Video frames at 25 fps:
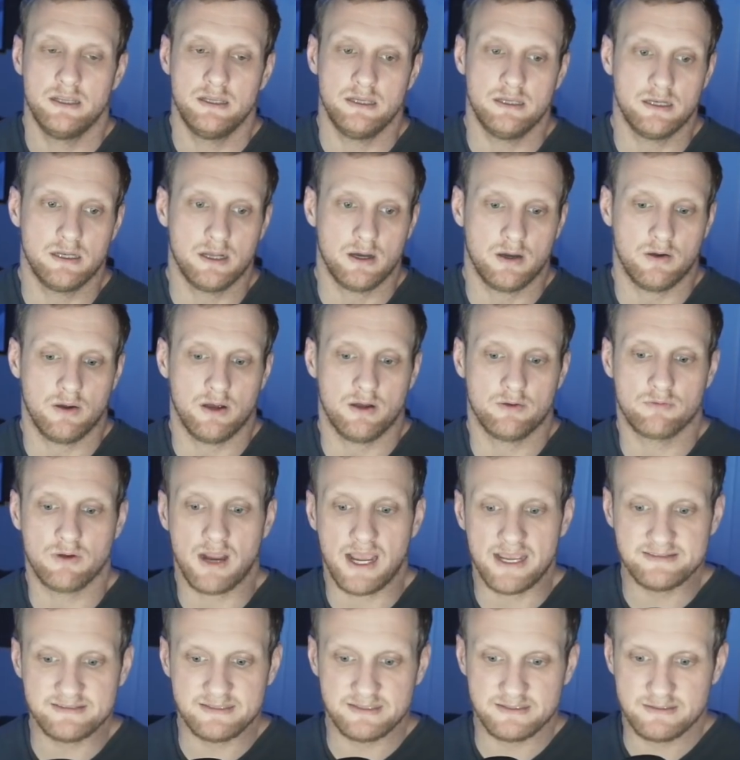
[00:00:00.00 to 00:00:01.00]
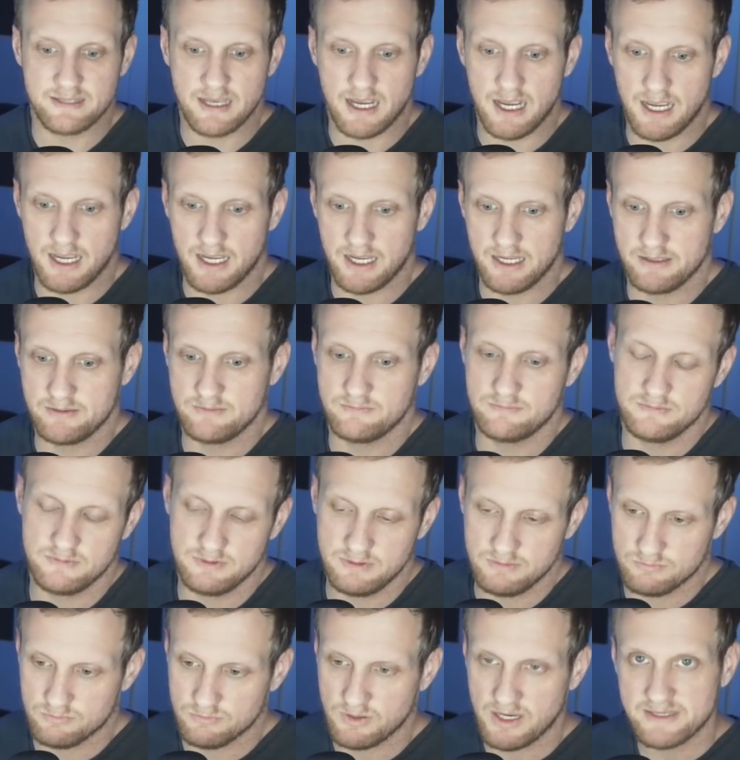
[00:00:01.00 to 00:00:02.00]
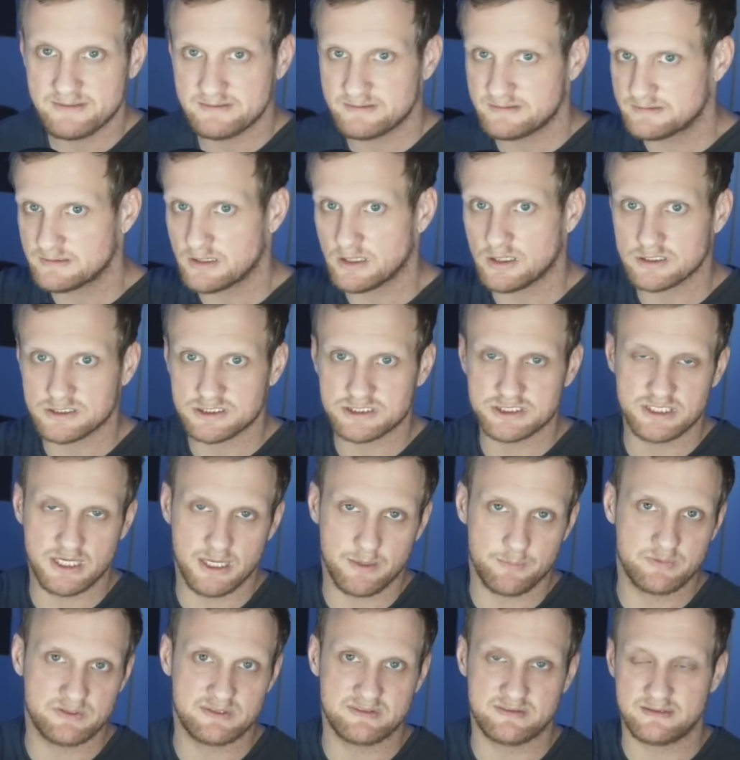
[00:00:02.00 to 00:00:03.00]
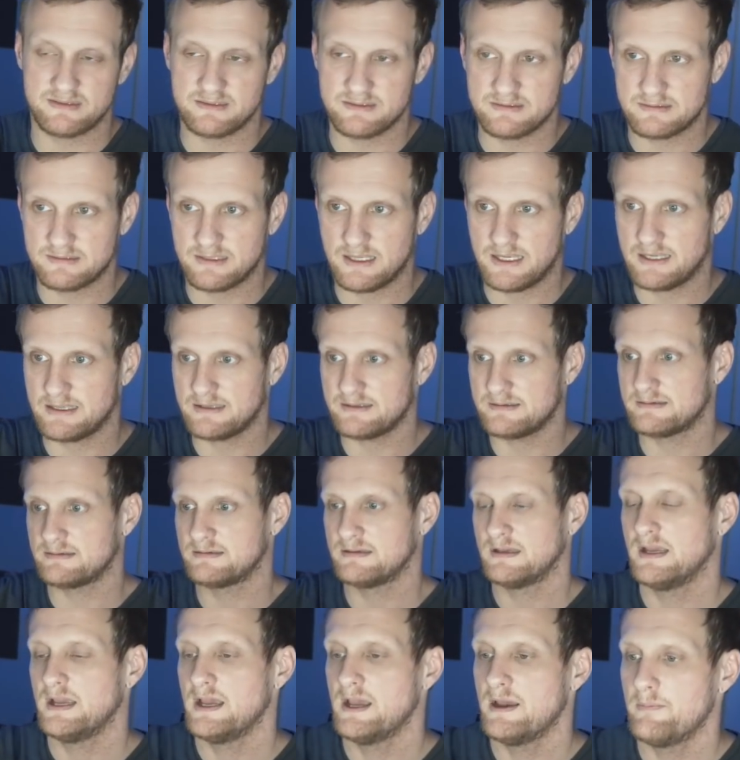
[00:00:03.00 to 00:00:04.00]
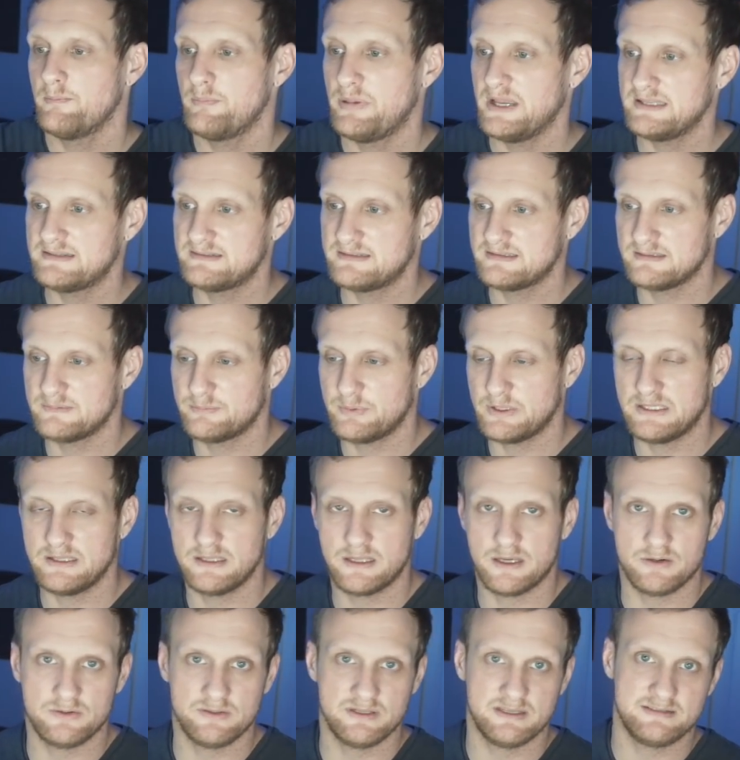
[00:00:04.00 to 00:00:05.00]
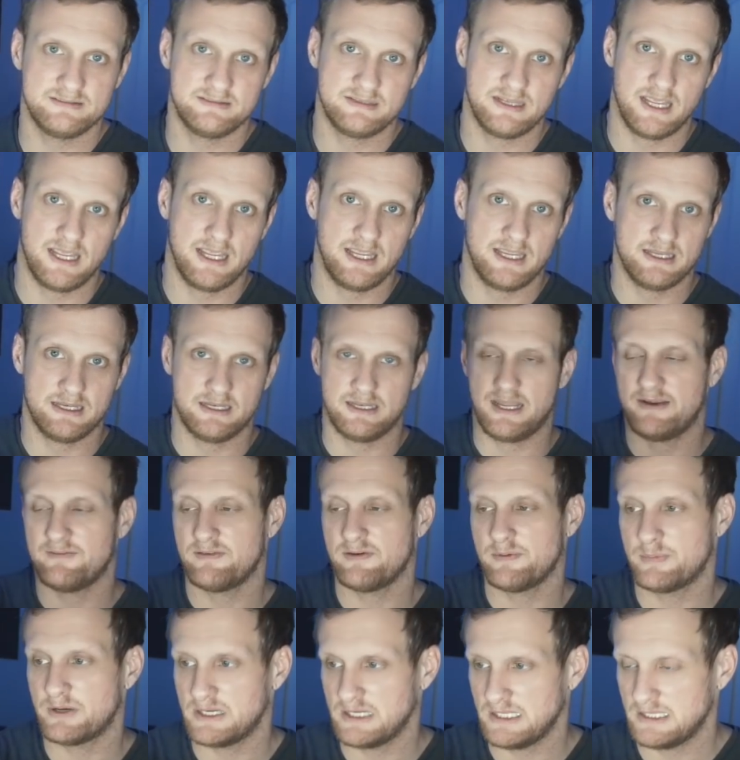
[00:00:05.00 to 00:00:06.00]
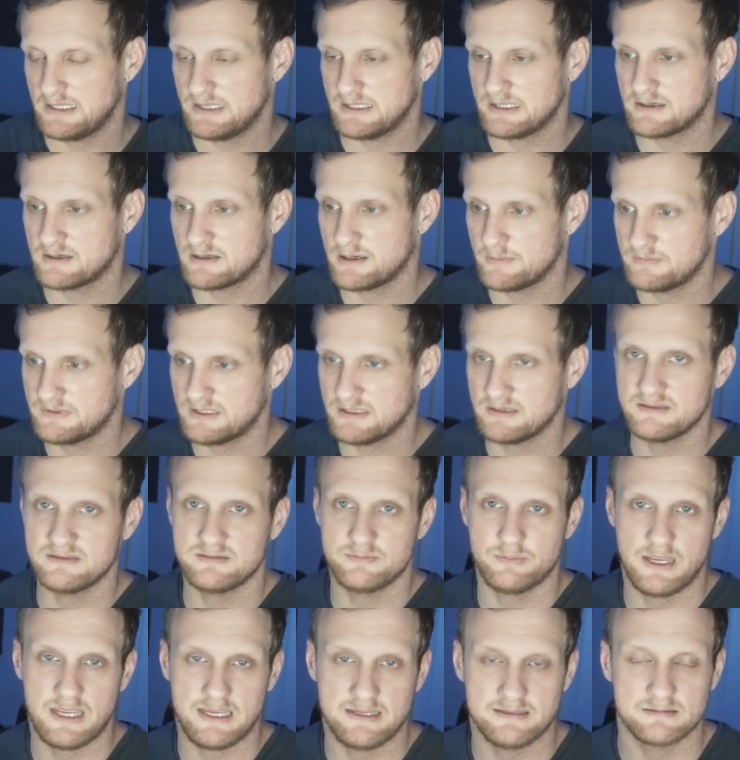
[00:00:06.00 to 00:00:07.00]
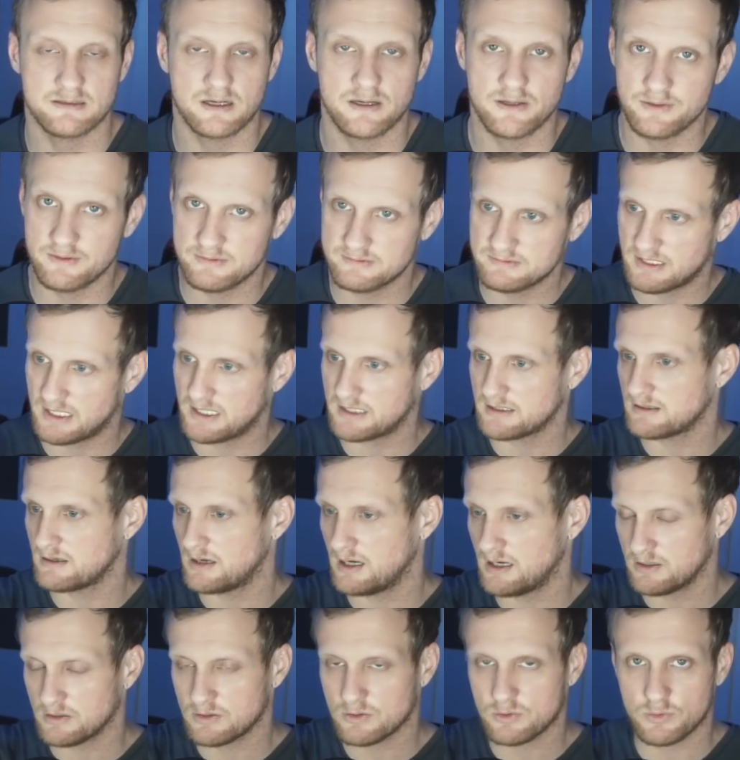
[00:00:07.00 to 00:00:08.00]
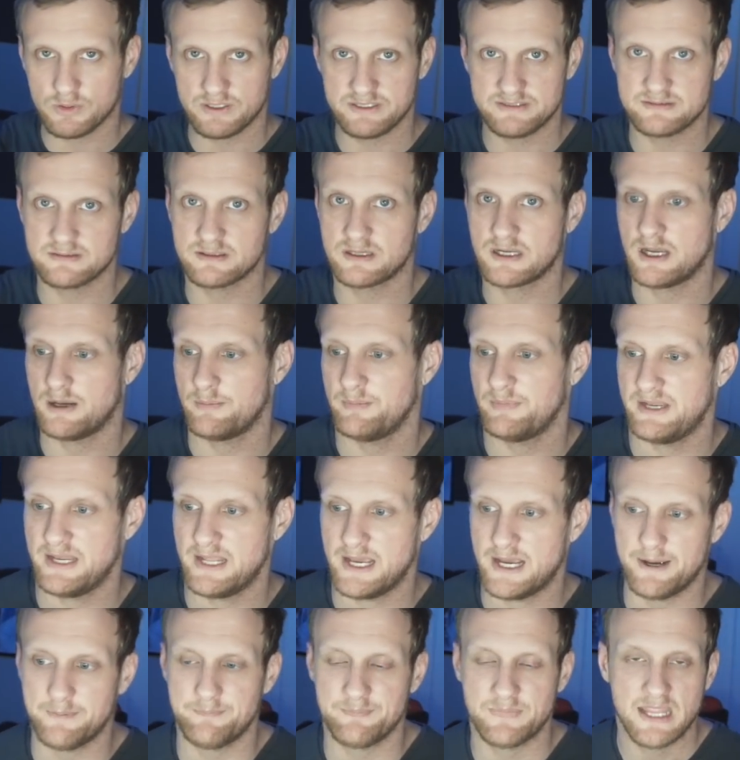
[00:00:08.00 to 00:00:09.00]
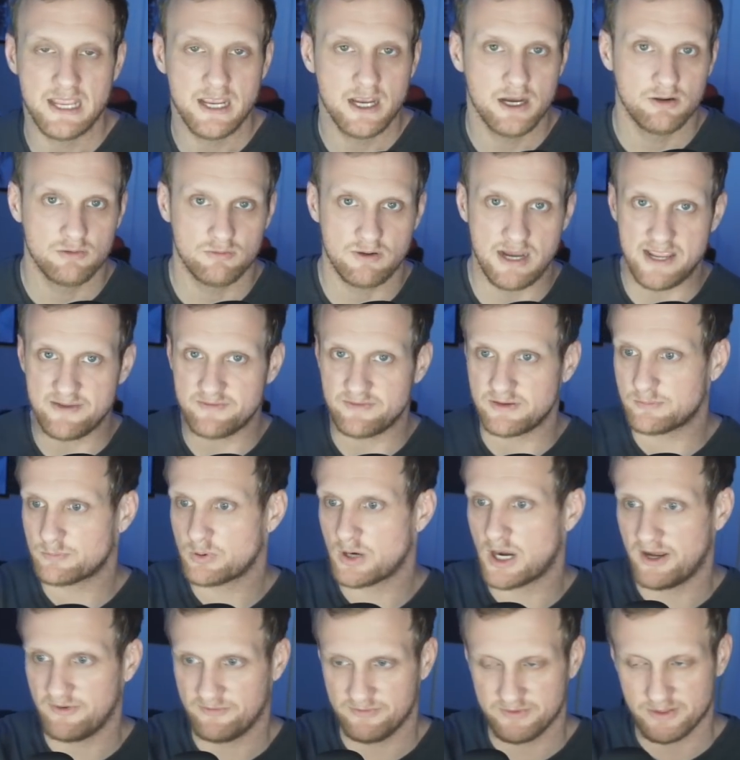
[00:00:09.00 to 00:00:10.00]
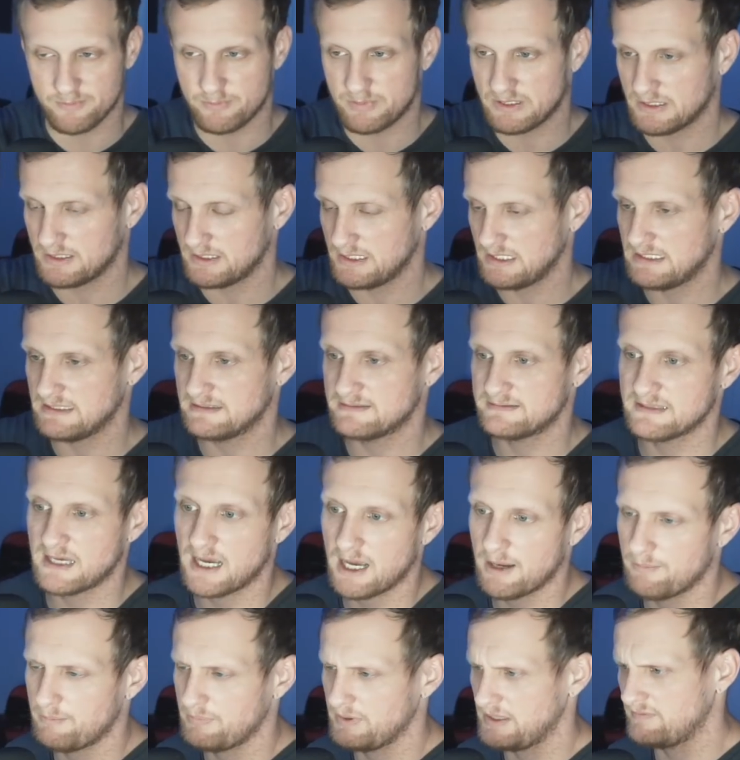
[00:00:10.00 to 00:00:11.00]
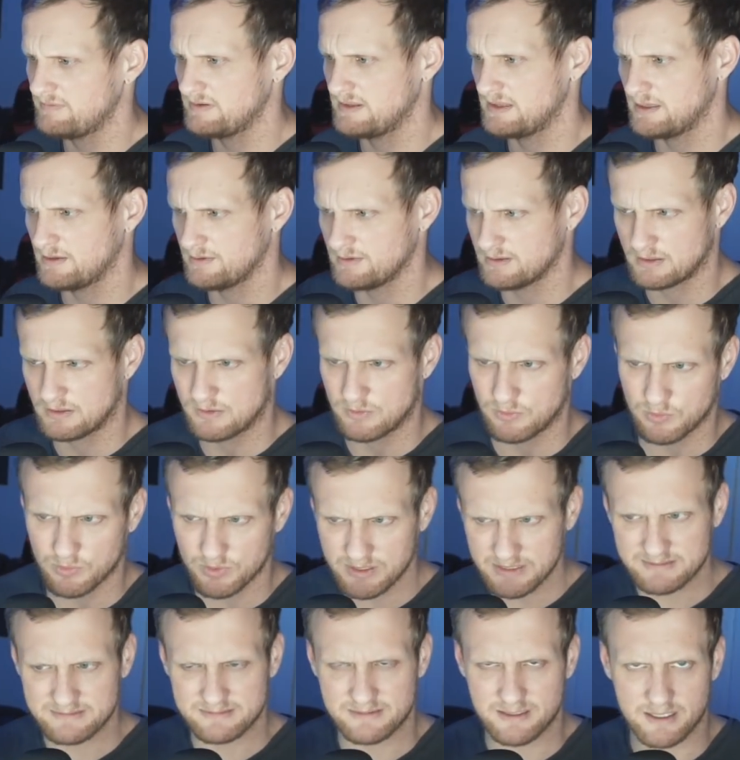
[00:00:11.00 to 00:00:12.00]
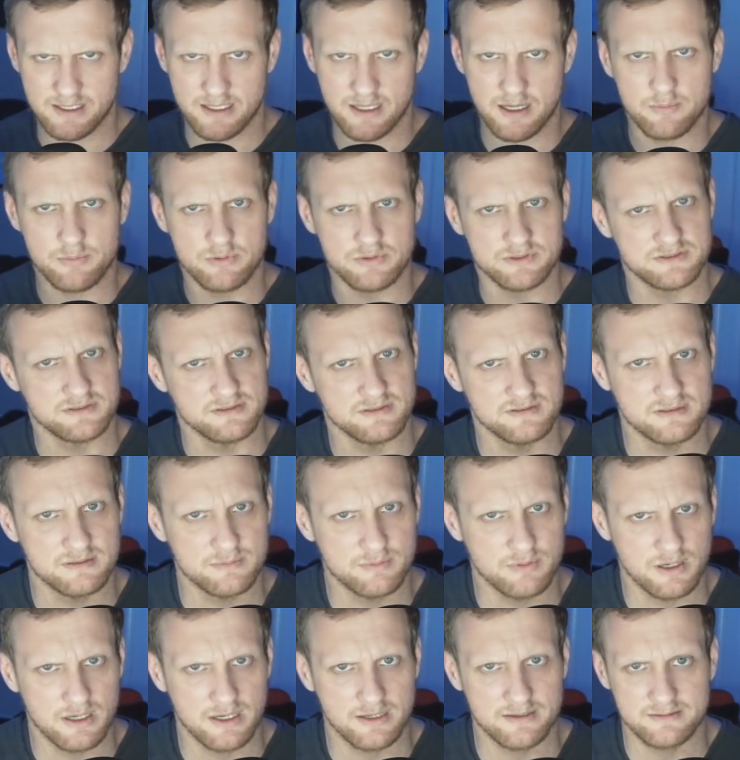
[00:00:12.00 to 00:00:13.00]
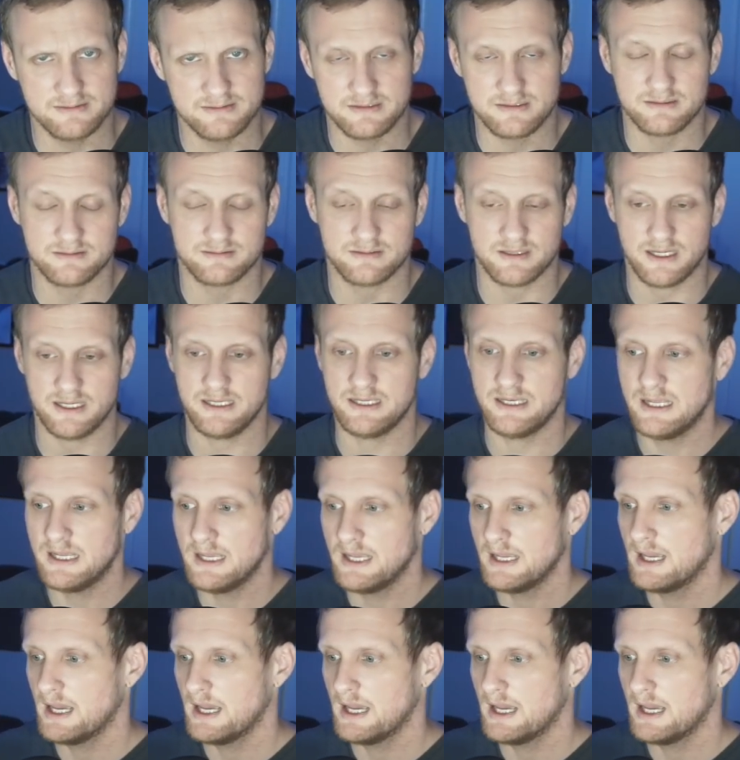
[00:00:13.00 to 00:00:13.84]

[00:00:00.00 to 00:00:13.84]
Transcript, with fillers: You know, a rising tide raises all ships, as, as Bits has been known to say, and everybody in the crypto space, all those alt- altcoins are coming up. Raven profitability is up, even though the coin's not up, which is surprising, right?